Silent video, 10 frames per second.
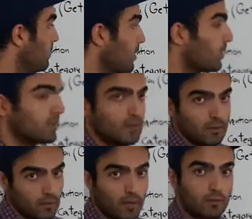Like I
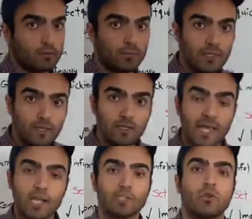said, like be
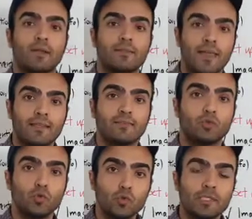natural and native.
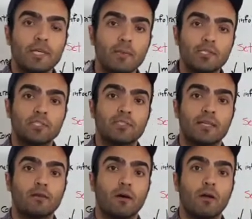Choose images
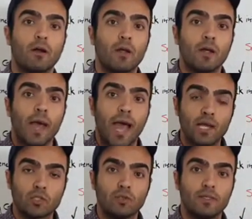that are
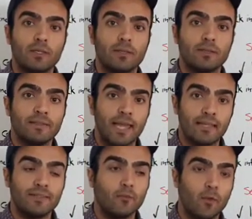actually
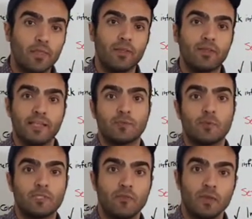native within the
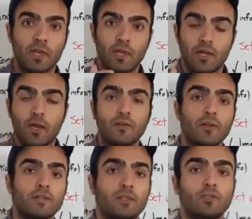specific
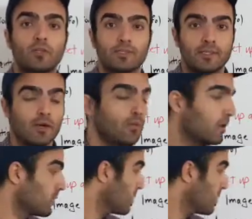area that you're serving,